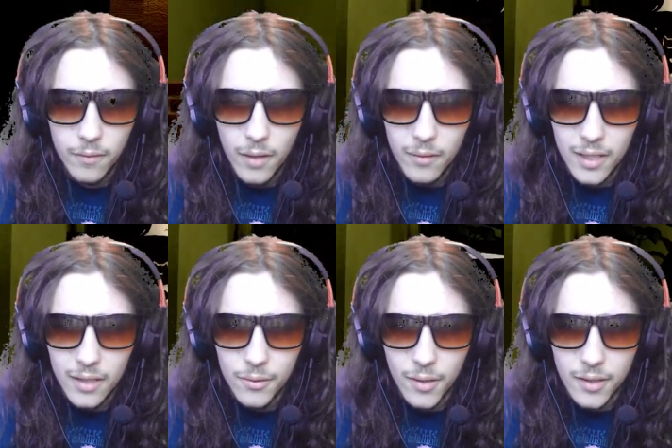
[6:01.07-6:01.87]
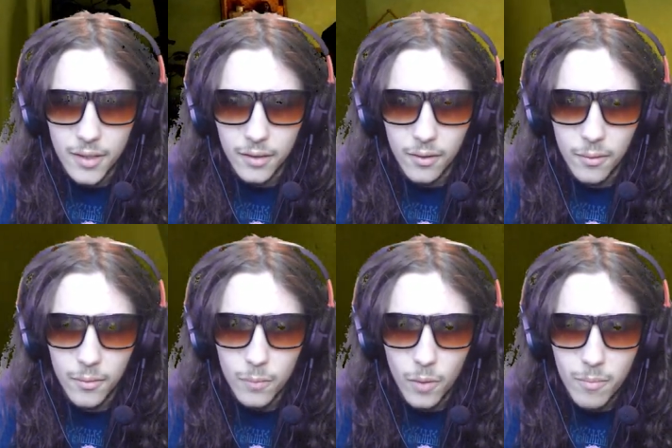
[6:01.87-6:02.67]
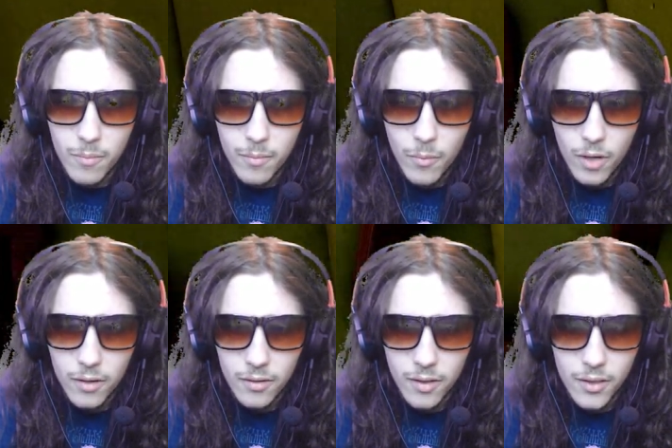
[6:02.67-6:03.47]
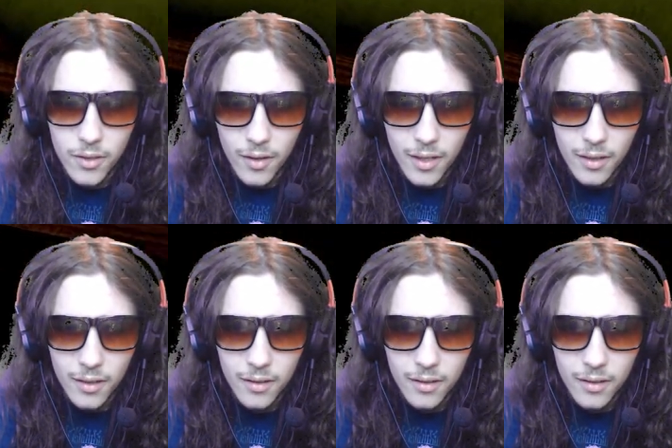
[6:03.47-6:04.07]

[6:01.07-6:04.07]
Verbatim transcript: very interesting, uh, There is one one that's not here.